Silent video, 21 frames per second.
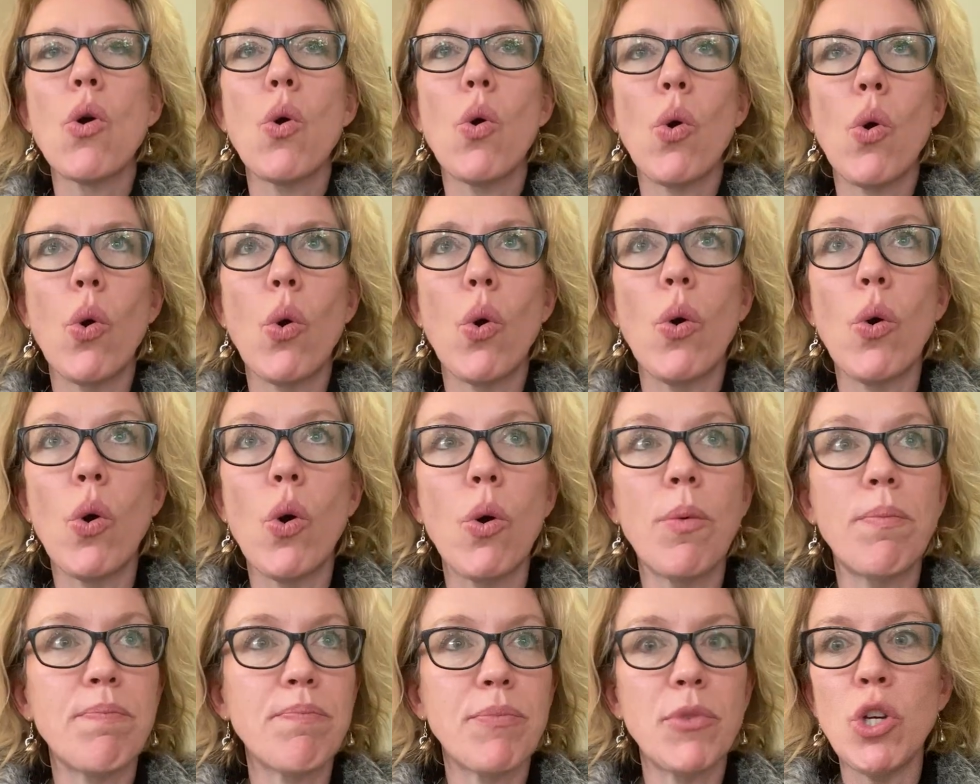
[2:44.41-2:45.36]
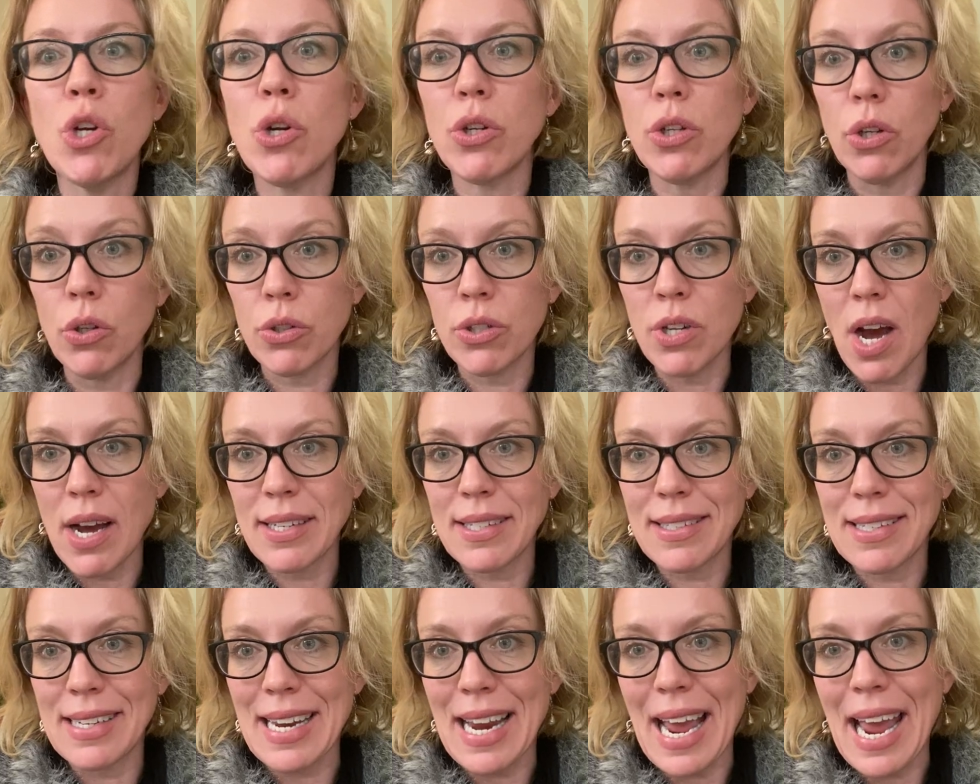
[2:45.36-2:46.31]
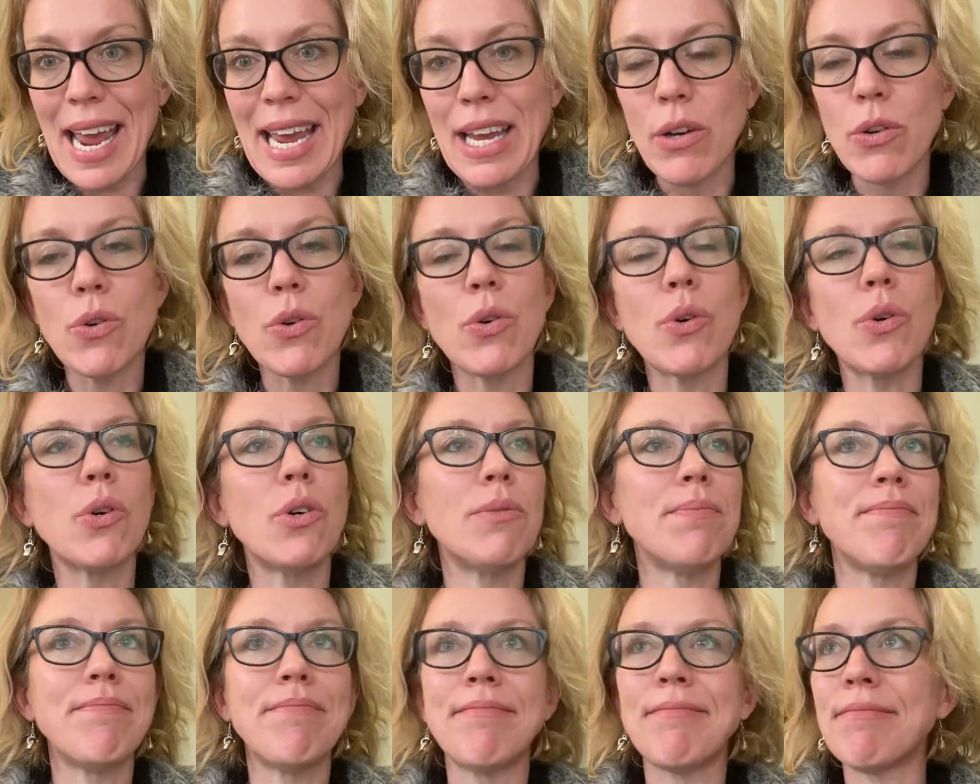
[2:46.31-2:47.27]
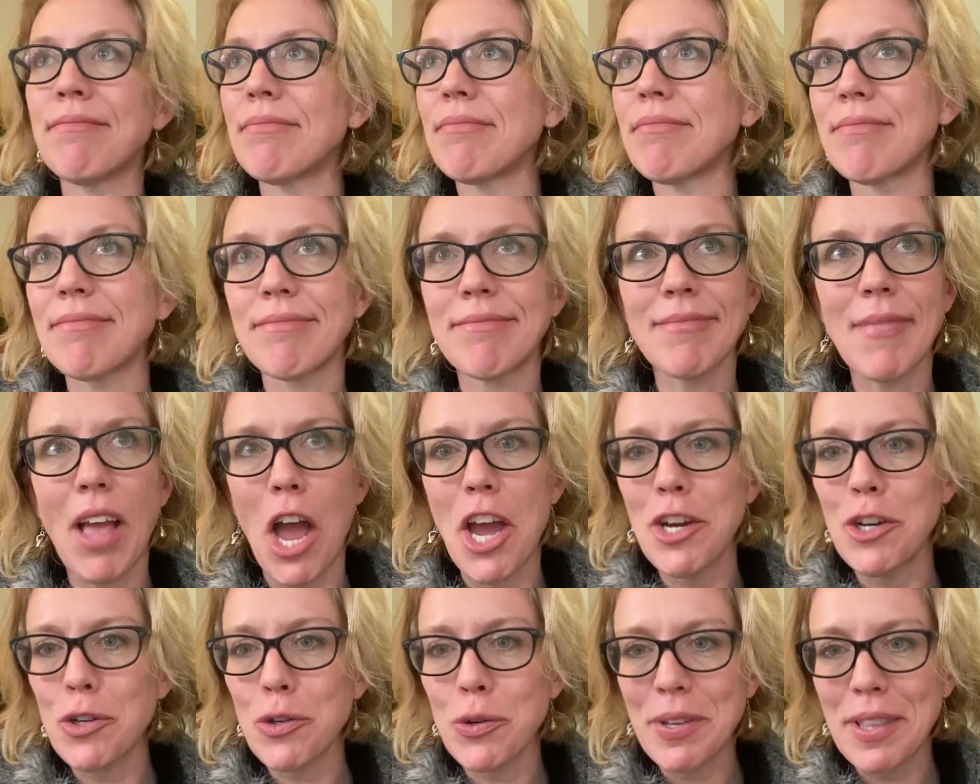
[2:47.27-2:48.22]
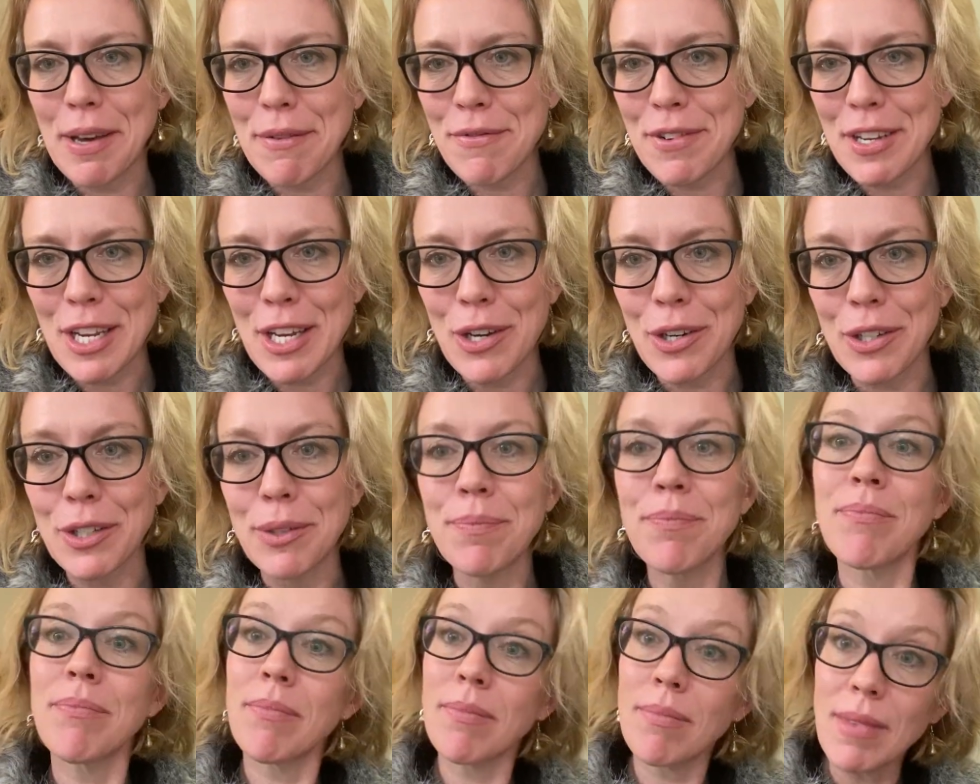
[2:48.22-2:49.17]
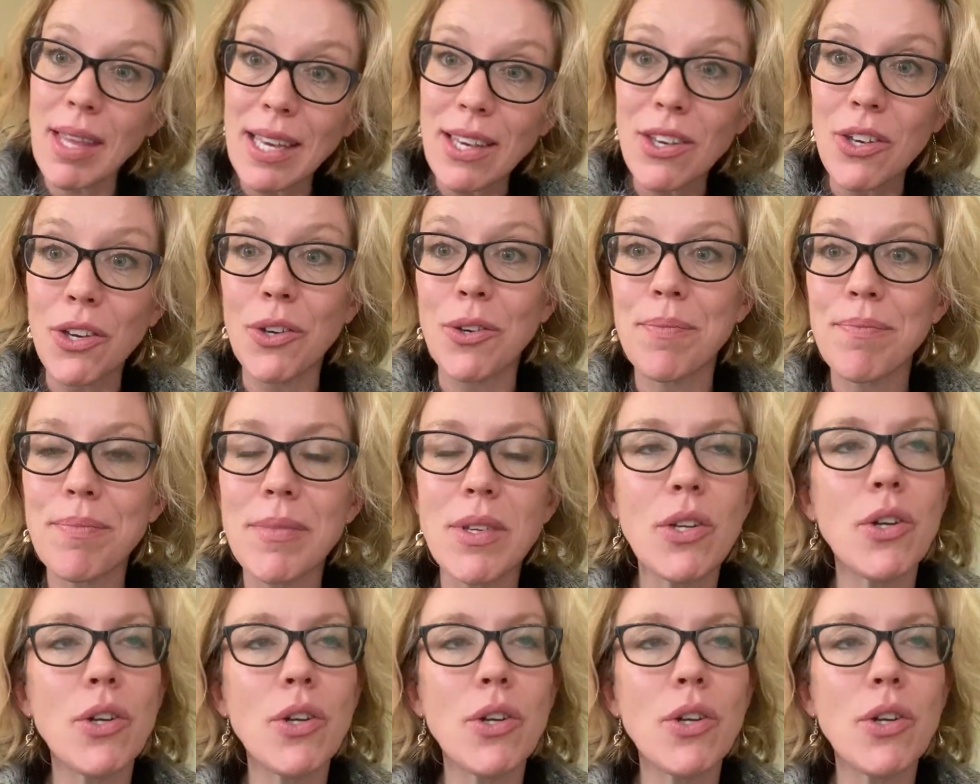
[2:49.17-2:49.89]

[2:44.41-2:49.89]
Or, "You look nice today," or "I enjoyed that video. Thank you."